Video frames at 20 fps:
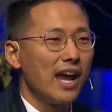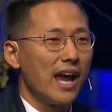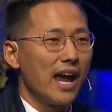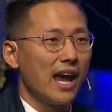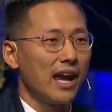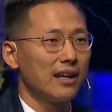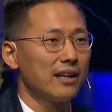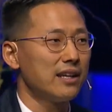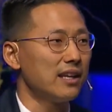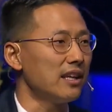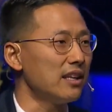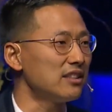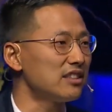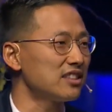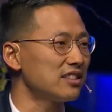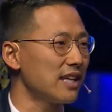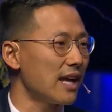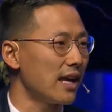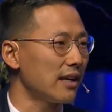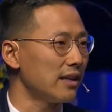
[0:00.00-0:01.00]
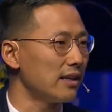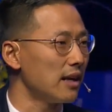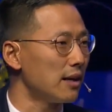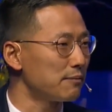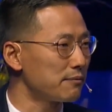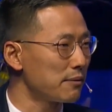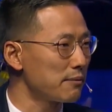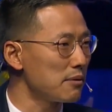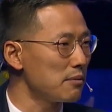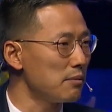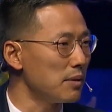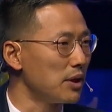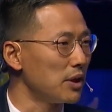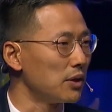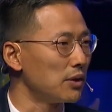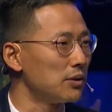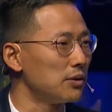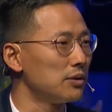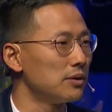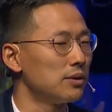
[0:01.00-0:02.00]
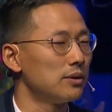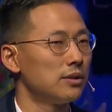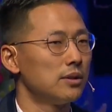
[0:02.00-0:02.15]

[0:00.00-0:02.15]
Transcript: and he's standing up from the meal,